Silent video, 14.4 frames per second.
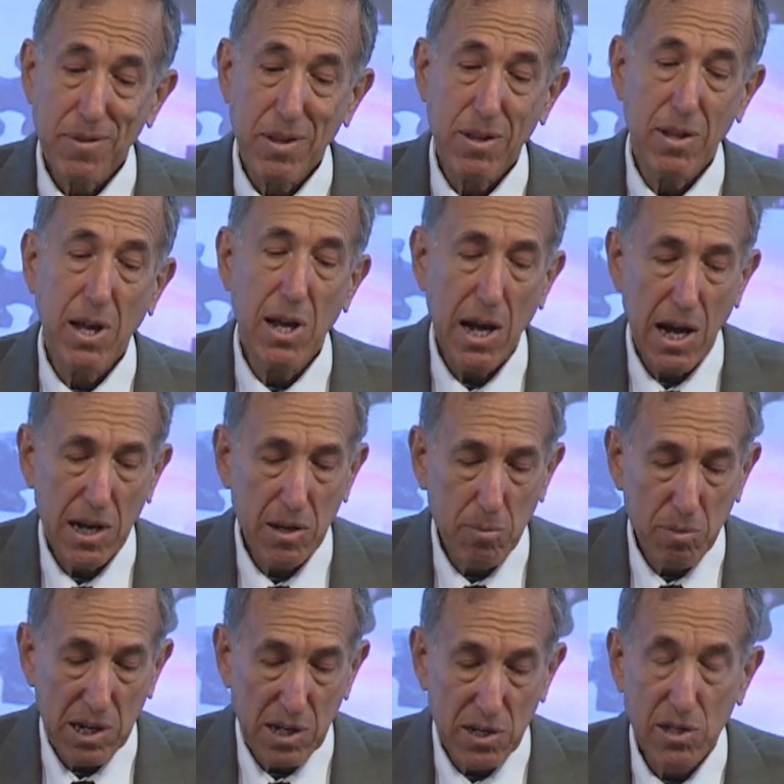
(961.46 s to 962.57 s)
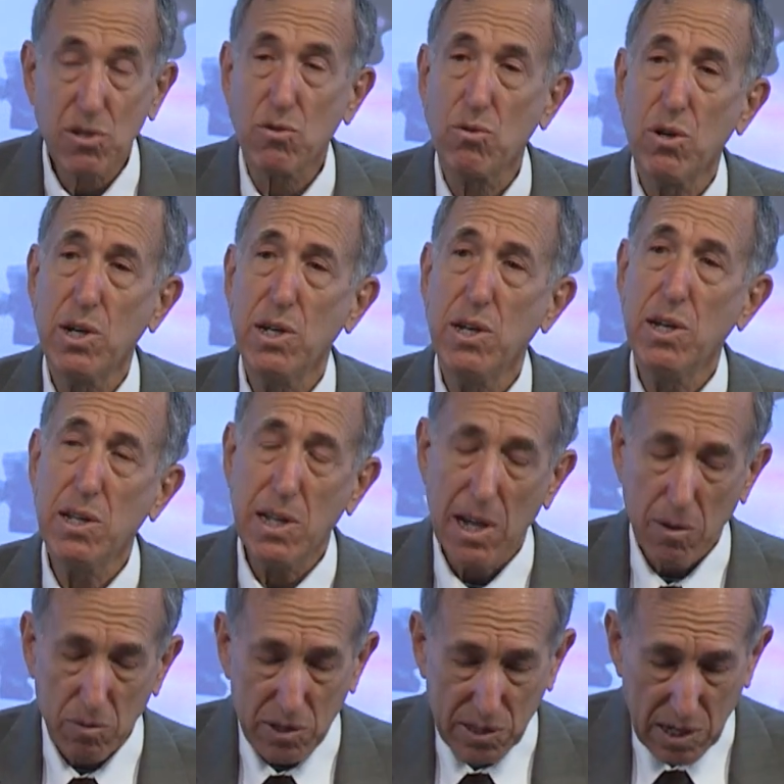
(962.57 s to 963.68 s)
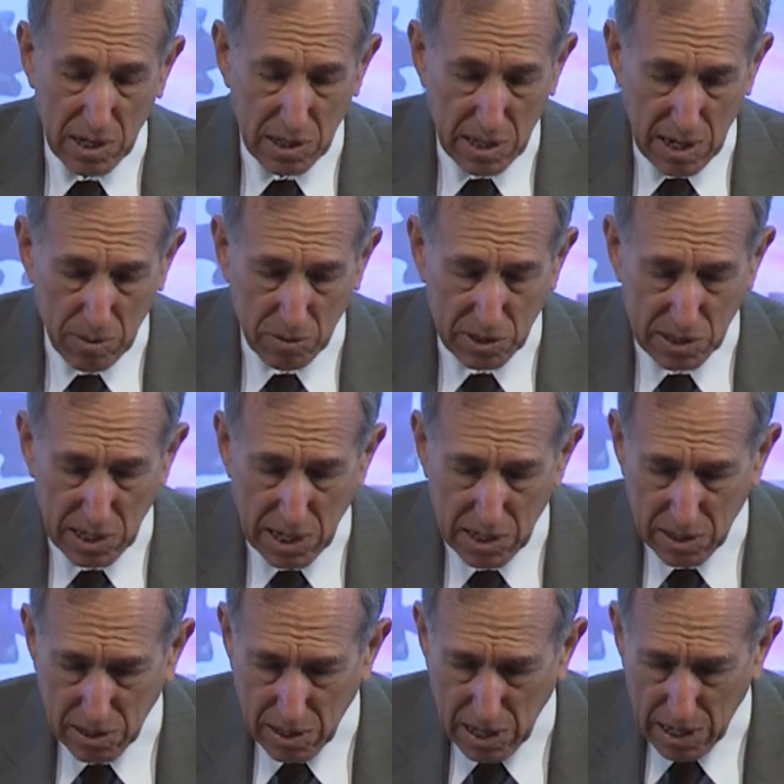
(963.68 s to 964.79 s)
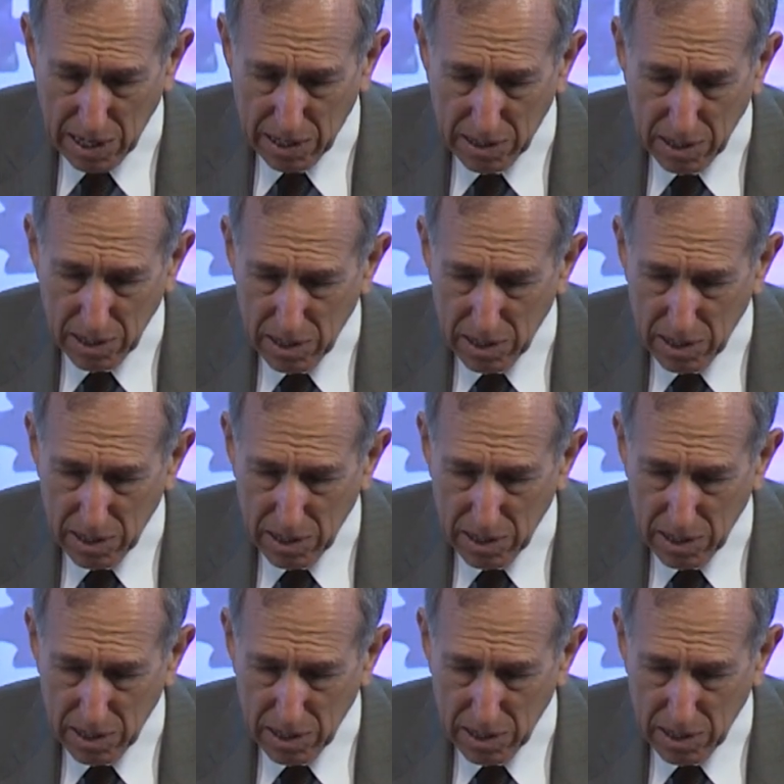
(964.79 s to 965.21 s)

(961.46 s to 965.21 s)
they had to be destroyed. And that was the end of that.